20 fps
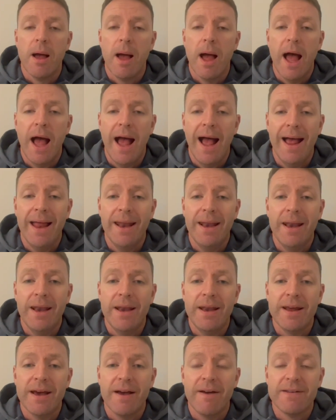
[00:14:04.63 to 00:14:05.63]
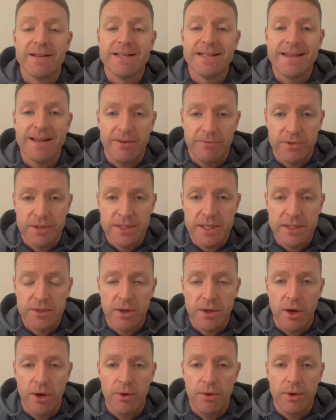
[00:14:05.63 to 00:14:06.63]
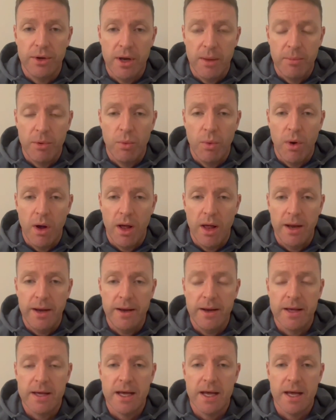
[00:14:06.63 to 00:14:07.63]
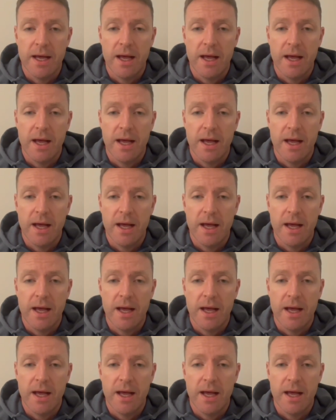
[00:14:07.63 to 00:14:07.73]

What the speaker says: and San Francisco number 1.